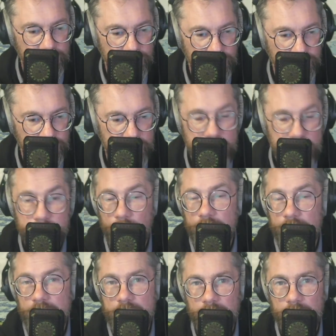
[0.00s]

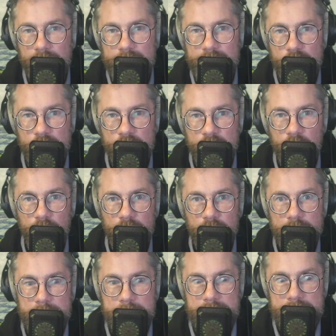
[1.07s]
spiritism, let's just call it,
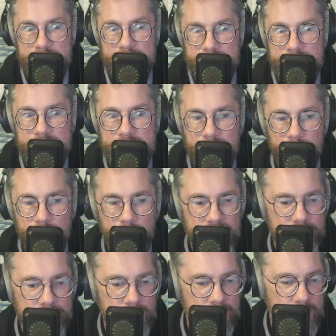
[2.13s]
baked
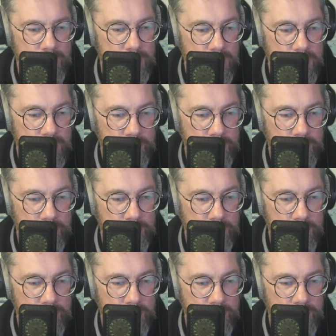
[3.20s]
into the cake.